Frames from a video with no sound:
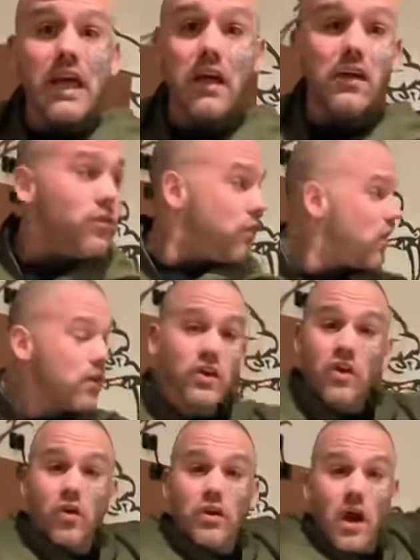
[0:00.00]
Eve, the
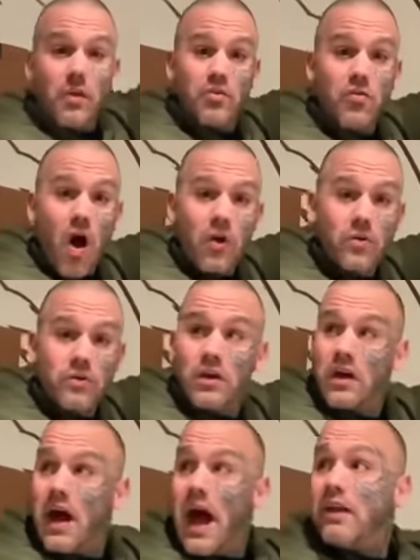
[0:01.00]
unit up the road
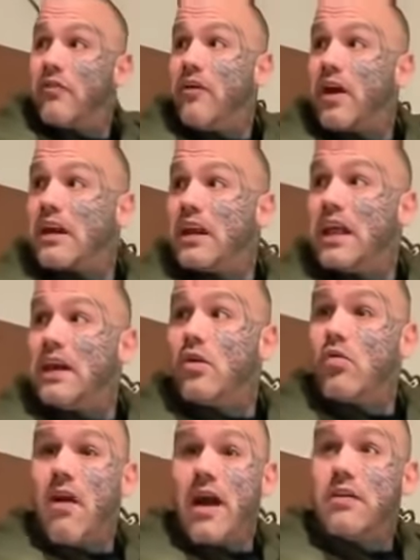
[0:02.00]
had a fucking
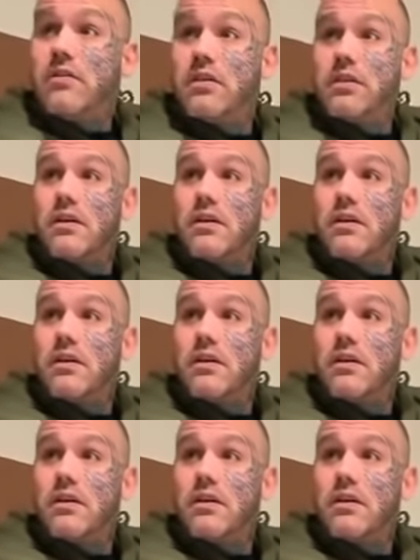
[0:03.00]
illegal raid.